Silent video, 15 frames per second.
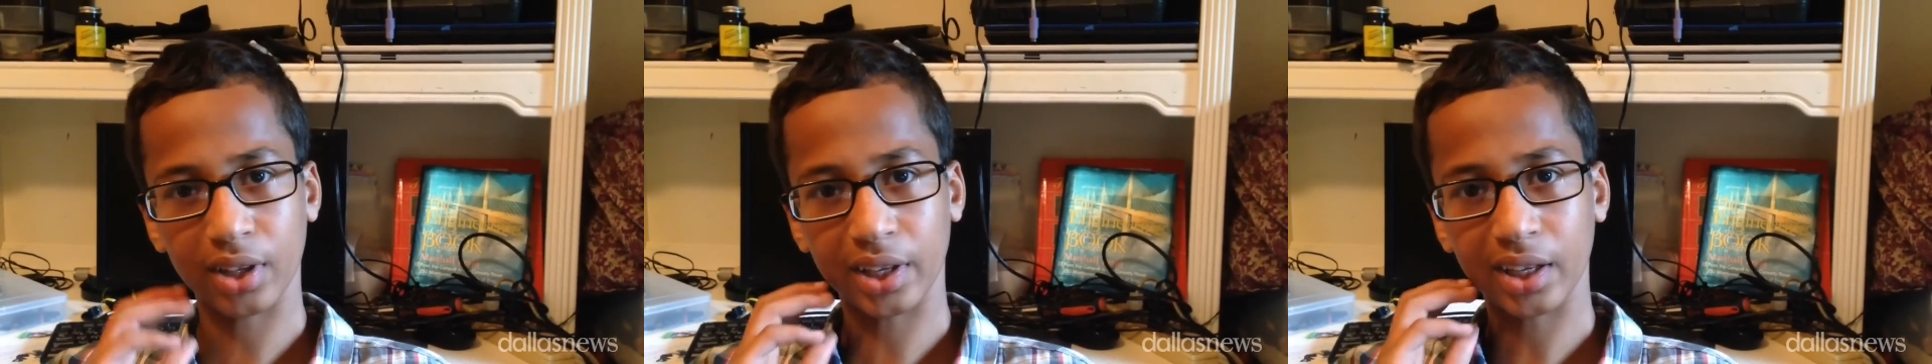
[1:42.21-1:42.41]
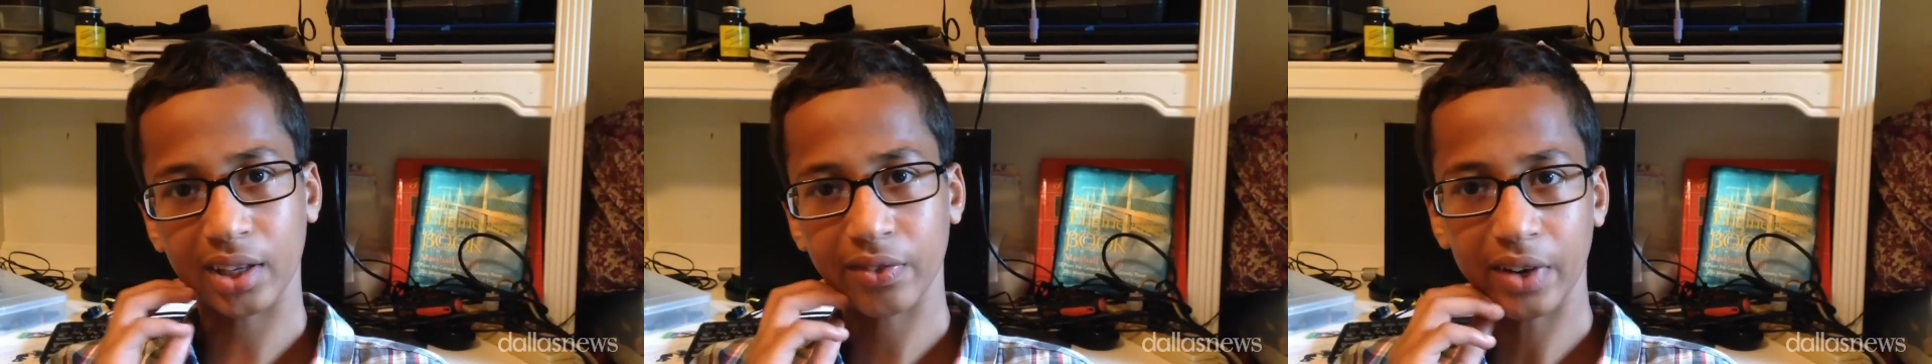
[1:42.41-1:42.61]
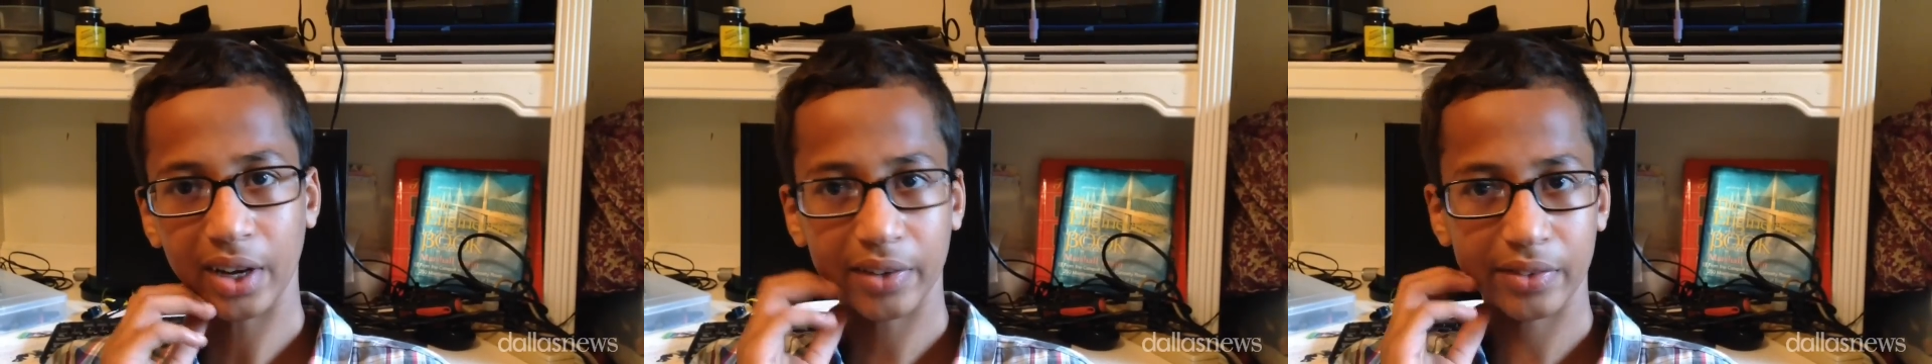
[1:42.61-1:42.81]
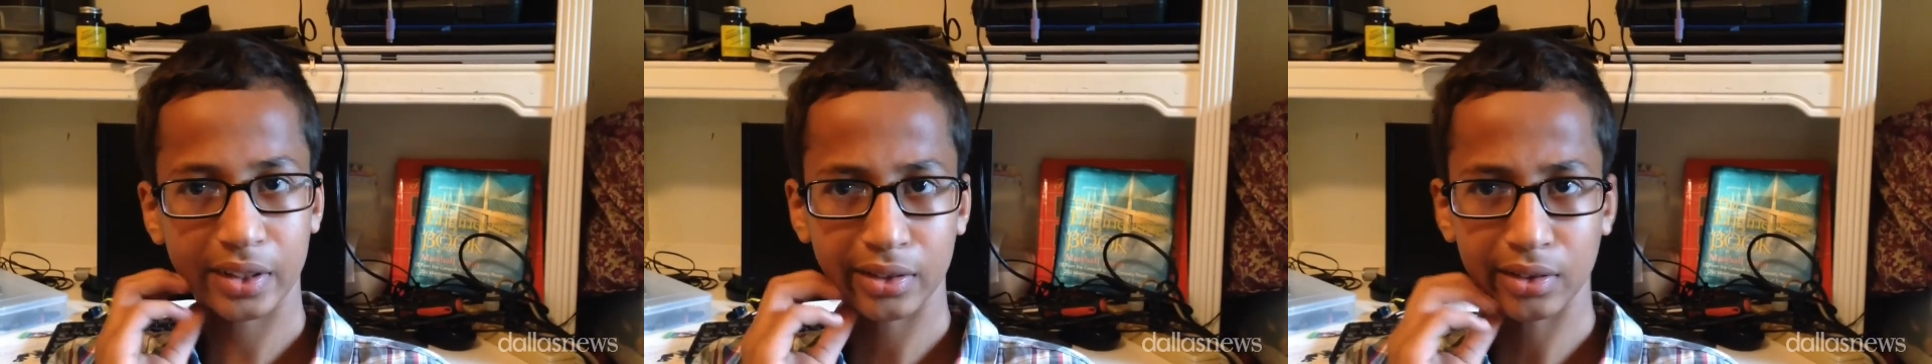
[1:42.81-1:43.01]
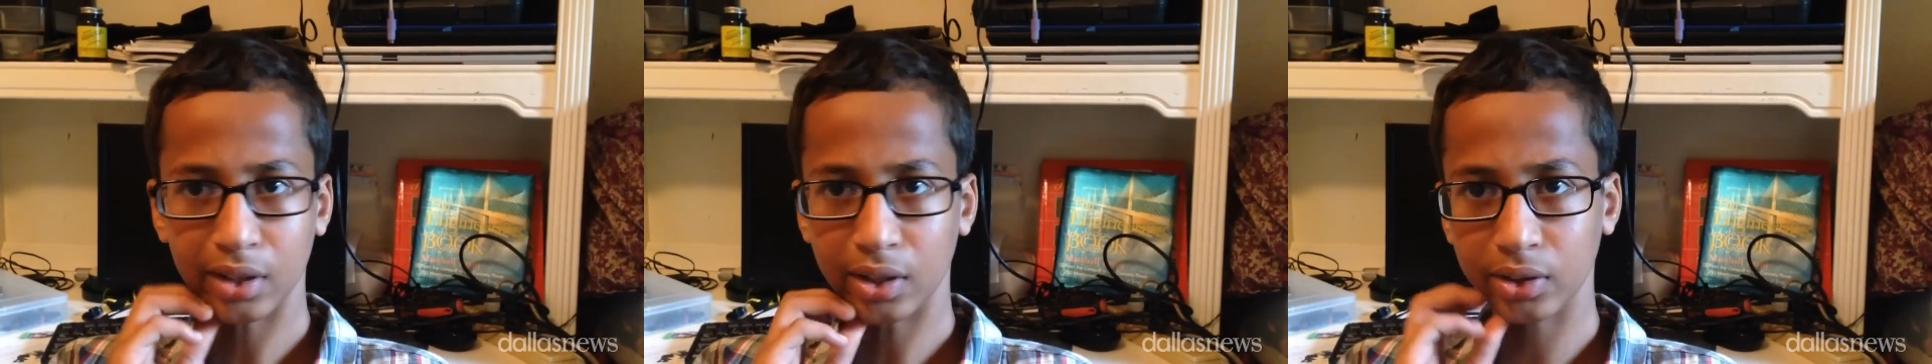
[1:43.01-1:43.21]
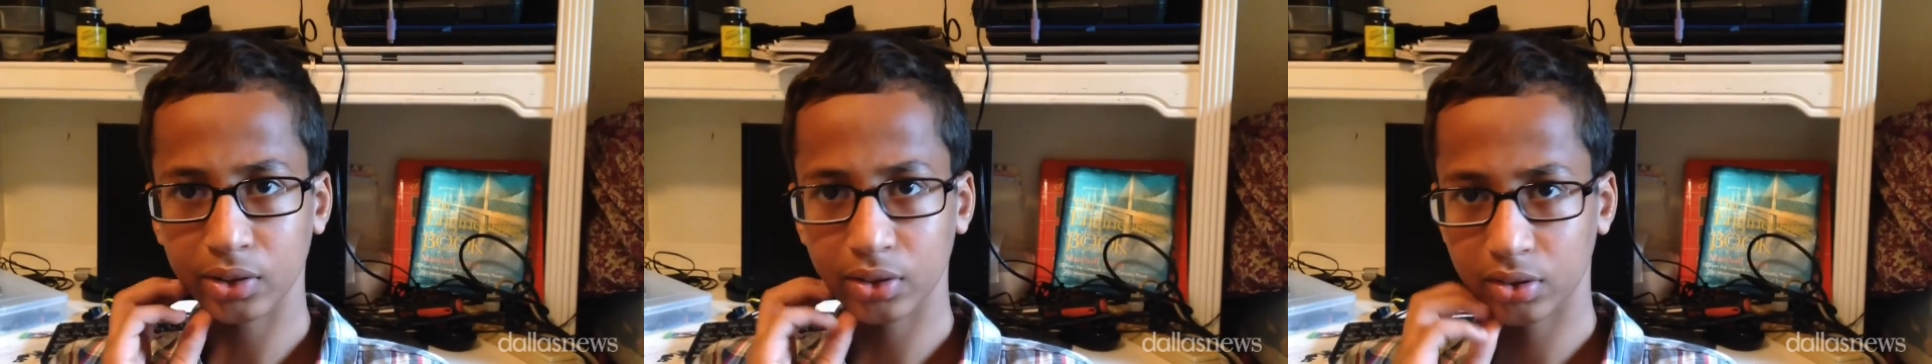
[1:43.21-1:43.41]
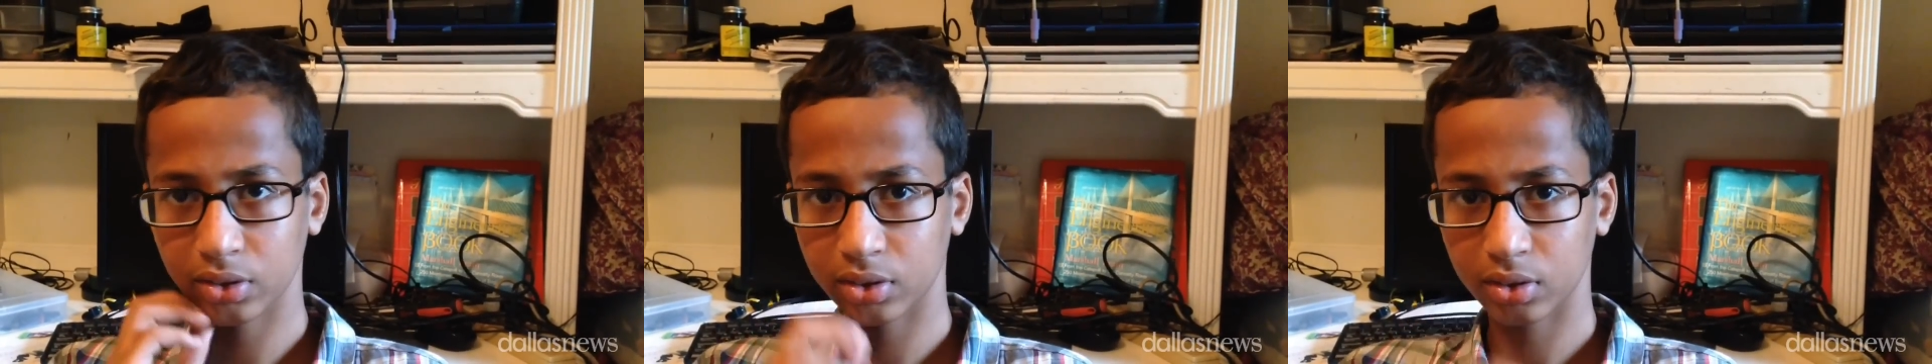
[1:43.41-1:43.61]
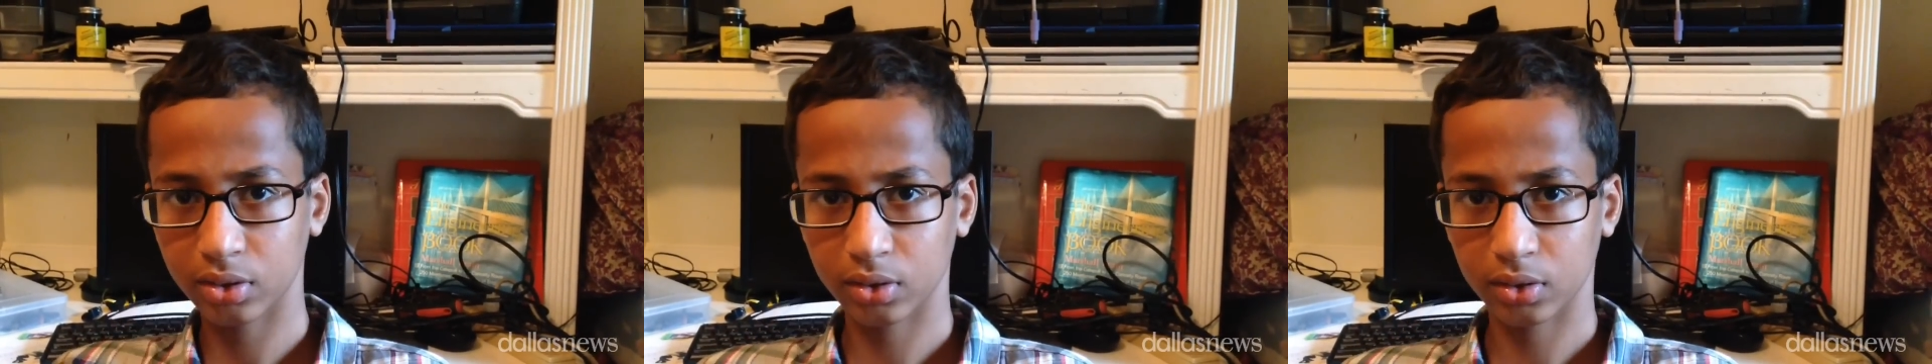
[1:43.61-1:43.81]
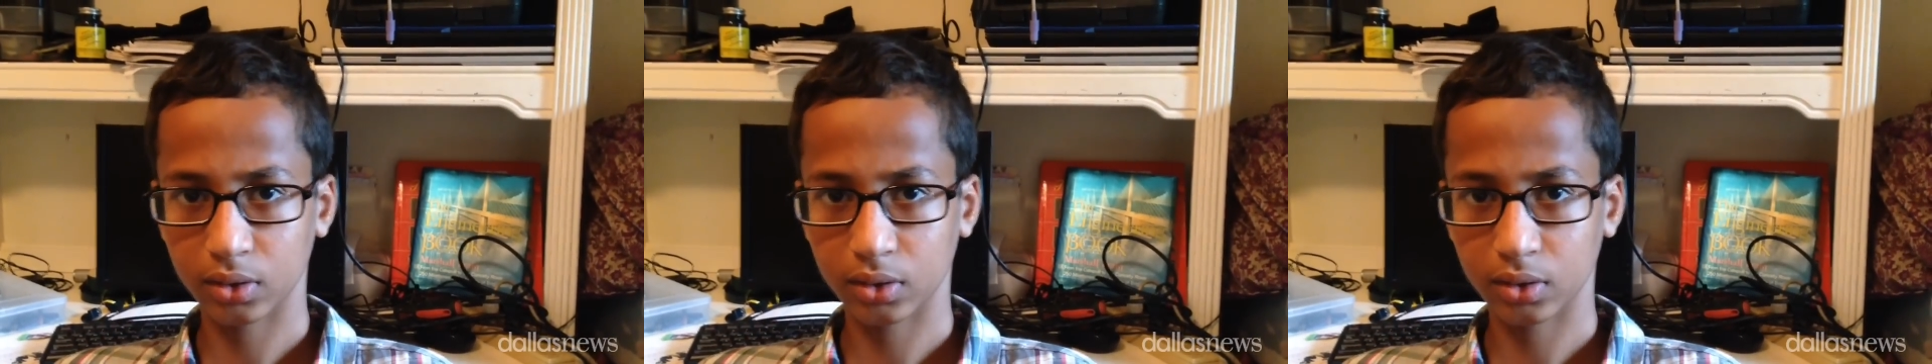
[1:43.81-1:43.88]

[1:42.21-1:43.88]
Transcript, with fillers: like five, ten dollars.